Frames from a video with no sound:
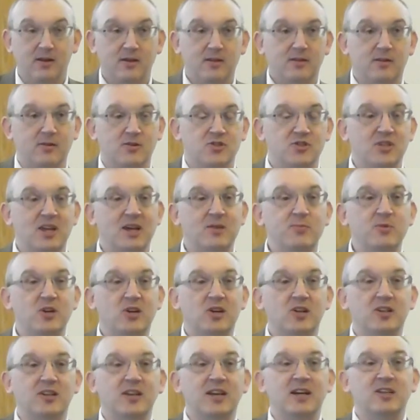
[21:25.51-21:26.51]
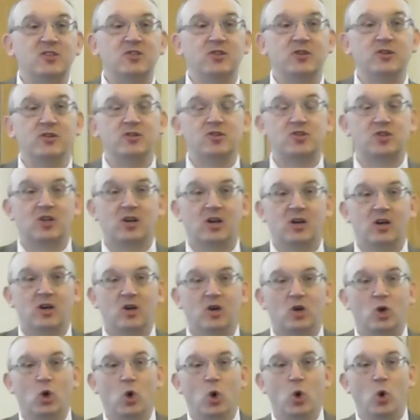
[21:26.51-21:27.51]
There's Nebuchadnezzar's
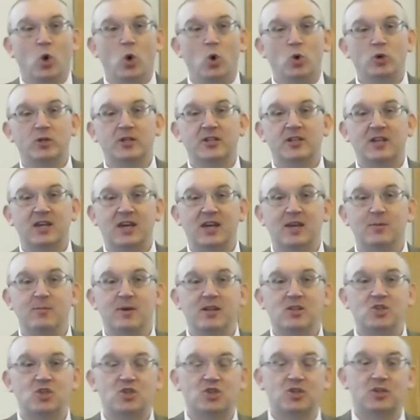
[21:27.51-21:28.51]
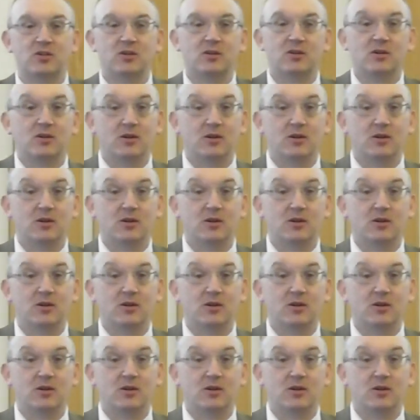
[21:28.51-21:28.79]
golden image.